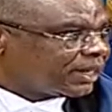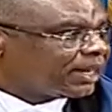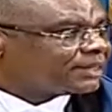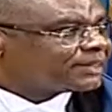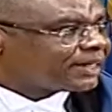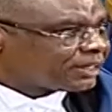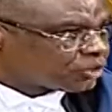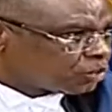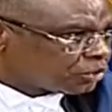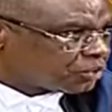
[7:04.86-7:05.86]
and tell
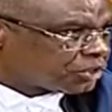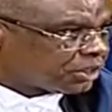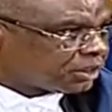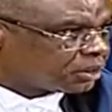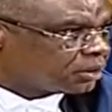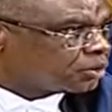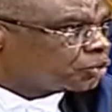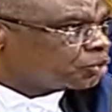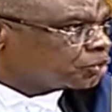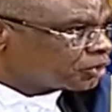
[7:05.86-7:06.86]
us what you think
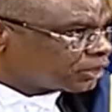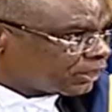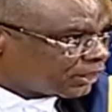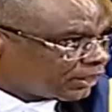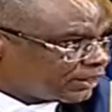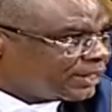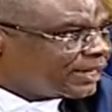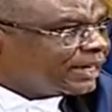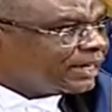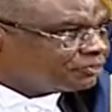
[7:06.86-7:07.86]
you do not agree.
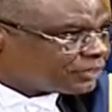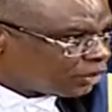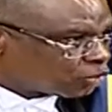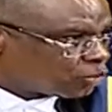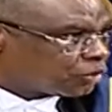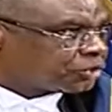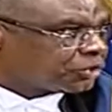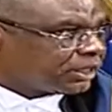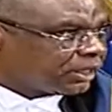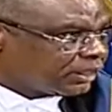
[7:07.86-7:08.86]
Lift out what
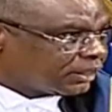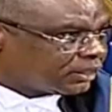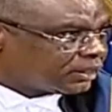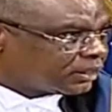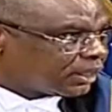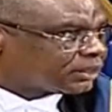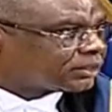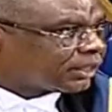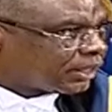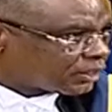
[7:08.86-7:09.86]
you agree and
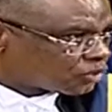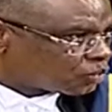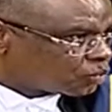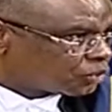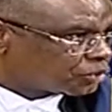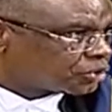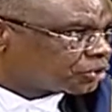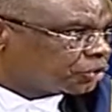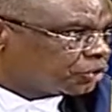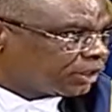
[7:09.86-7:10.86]
tell us what
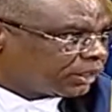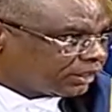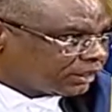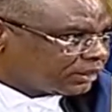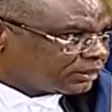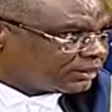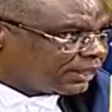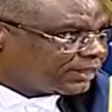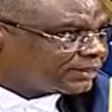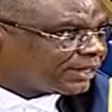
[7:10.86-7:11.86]
you agree.
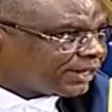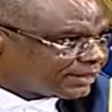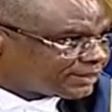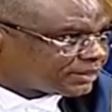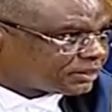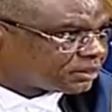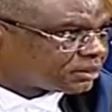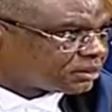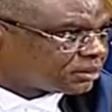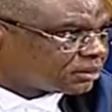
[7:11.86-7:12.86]
That is the essence
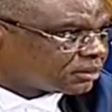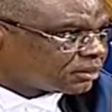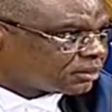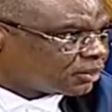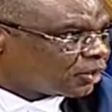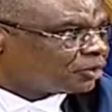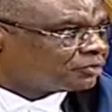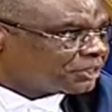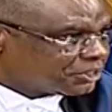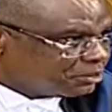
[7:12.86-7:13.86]

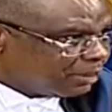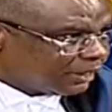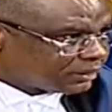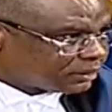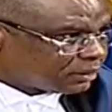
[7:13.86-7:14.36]
of this debate.